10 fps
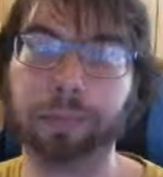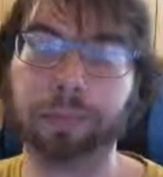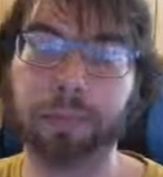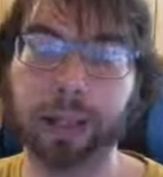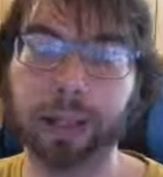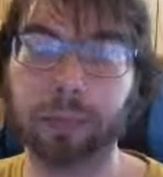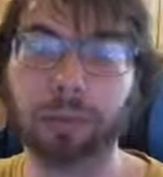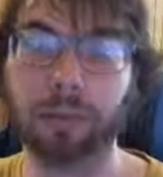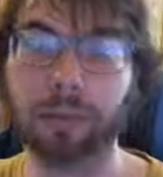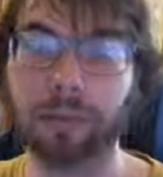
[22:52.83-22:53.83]
pick
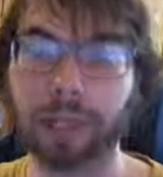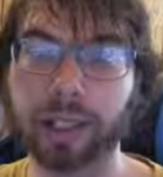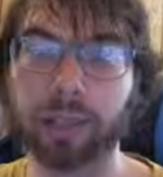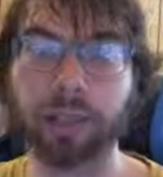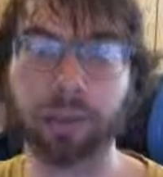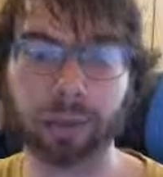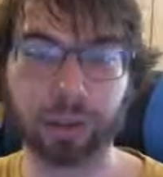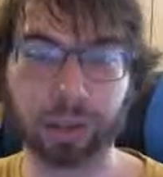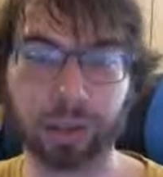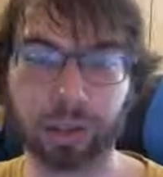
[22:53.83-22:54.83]
up more of these Dark
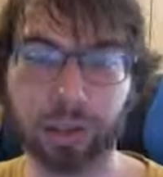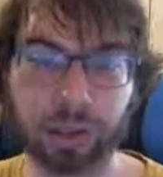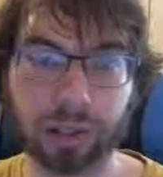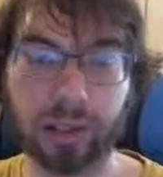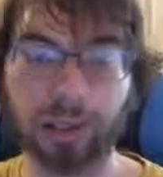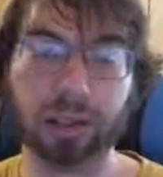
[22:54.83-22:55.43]
Magician cards.